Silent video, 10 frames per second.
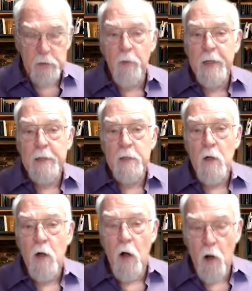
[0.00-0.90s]
So it
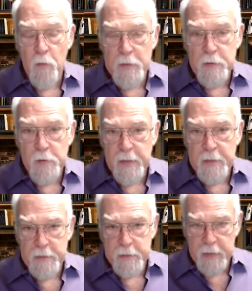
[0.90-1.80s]
always
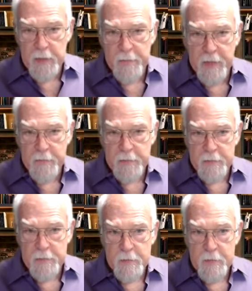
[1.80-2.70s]
creates a state of
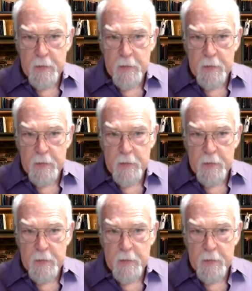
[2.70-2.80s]
balance.